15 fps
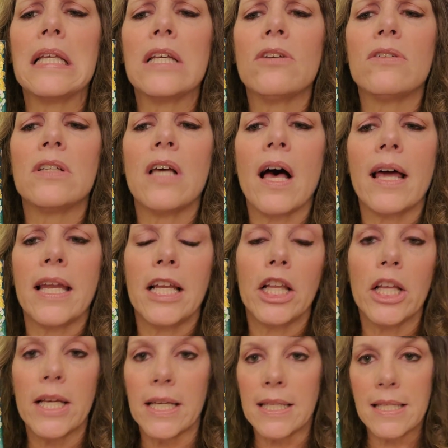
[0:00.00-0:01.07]
little dotty
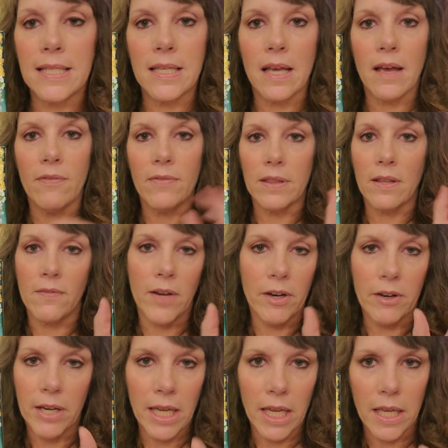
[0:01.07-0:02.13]
looking stuff at the
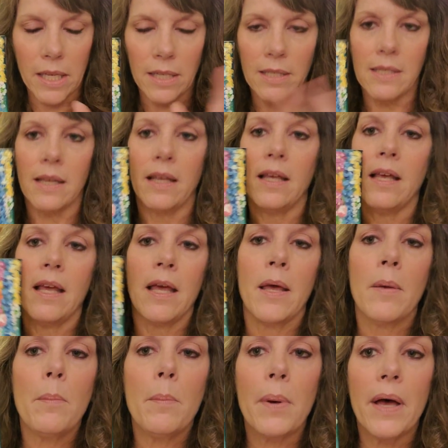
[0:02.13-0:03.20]
very end.
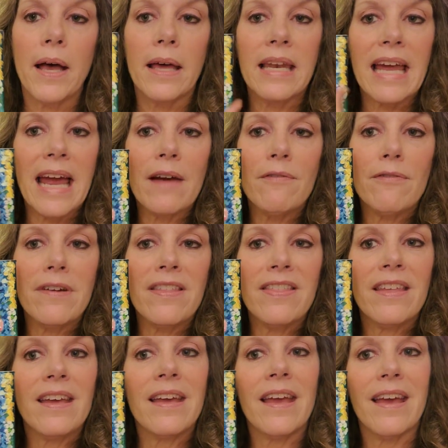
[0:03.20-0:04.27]
but
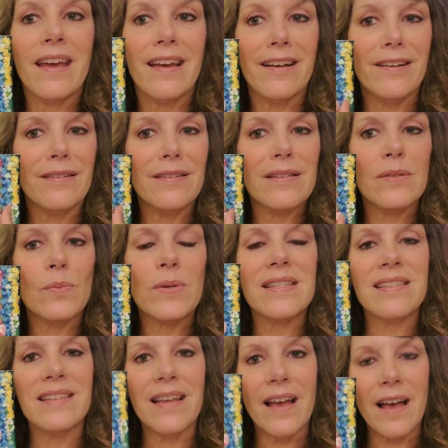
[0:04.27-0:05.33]
everything else
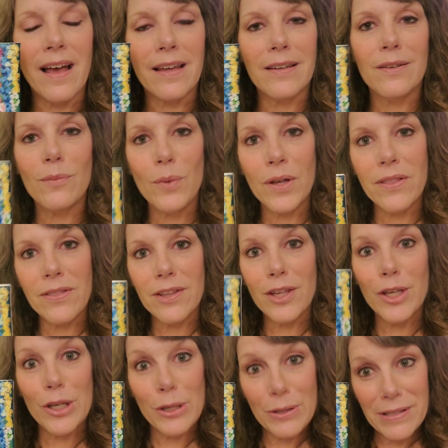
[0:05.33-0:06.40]
was done with
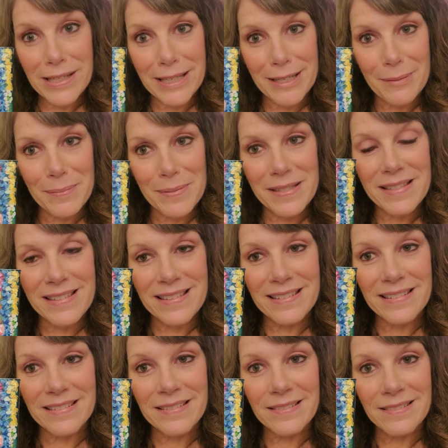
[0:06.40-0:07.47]
Q-tips
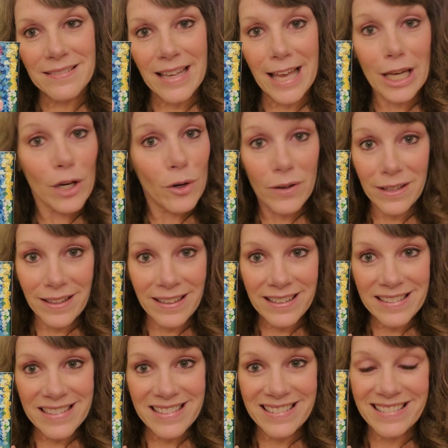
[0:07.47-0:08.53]
and
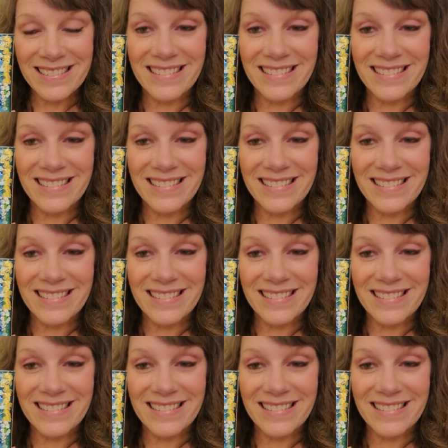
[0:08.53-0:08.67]
acrylics.